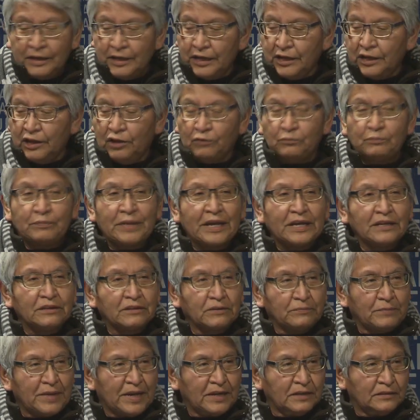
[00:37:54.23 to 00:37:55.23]
help make
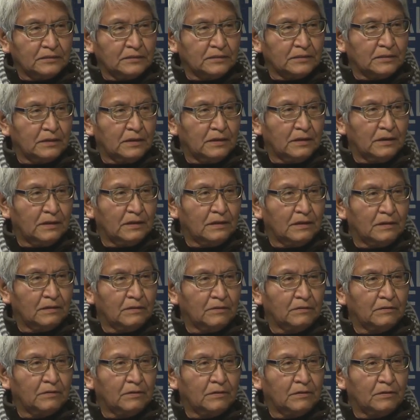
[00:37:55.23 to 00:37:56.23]
the beds
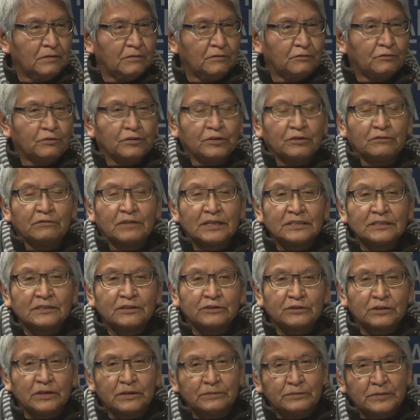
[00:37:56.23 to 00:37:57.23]
for the rest
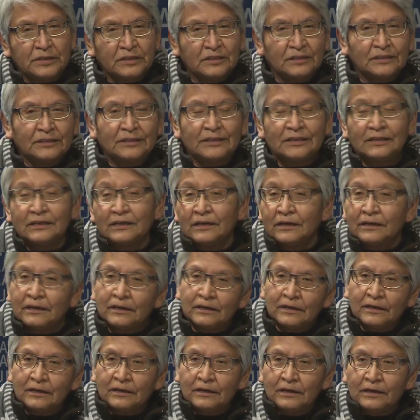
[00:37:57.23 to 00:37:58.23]
of the community
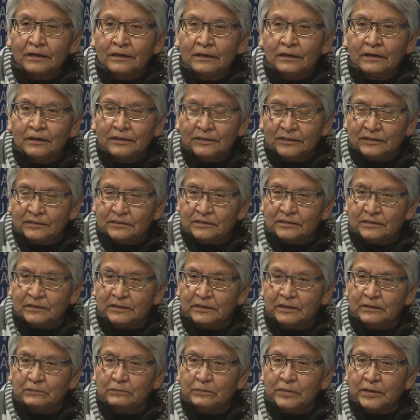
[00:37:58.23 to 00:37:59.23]
to
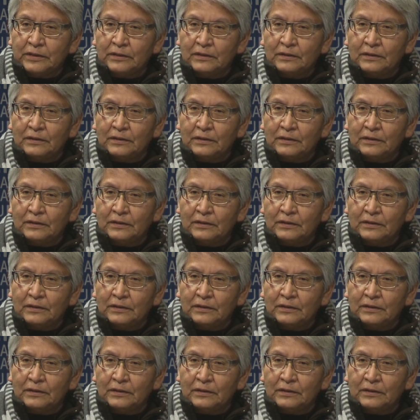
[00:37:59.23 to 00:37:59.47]
sleep.